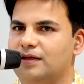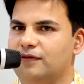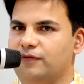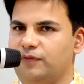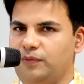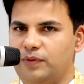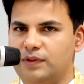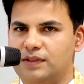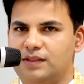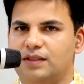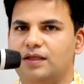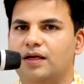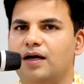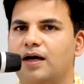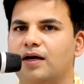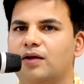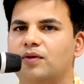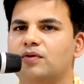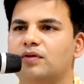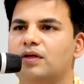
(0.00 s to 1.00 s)
if we
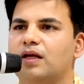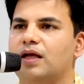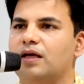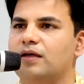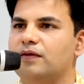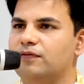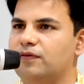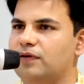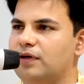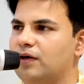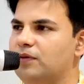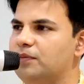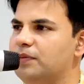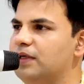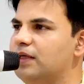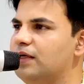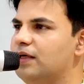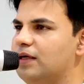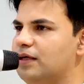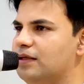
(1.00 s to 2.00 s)
see our own life, how
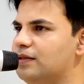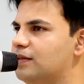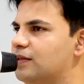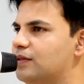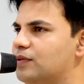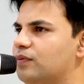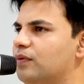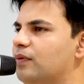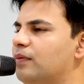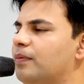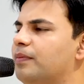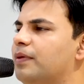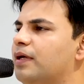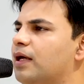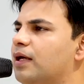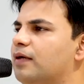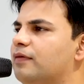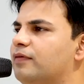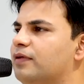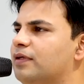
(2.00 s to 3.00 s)
many cases we may
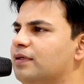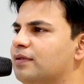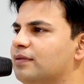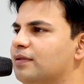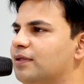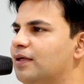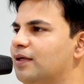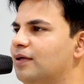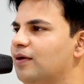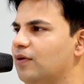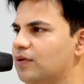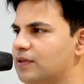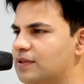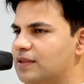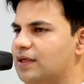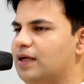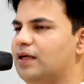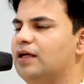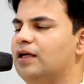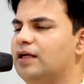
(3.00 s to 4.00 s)
be having or
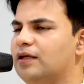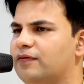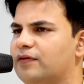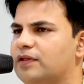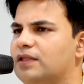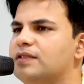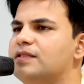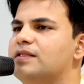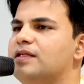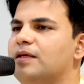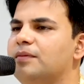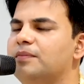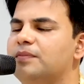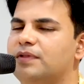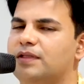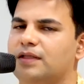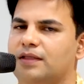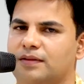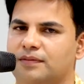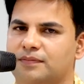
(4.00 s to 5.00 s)
struggling with the
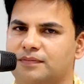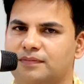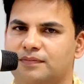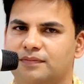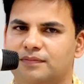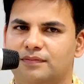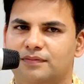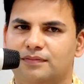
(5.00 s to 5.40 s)
same thing.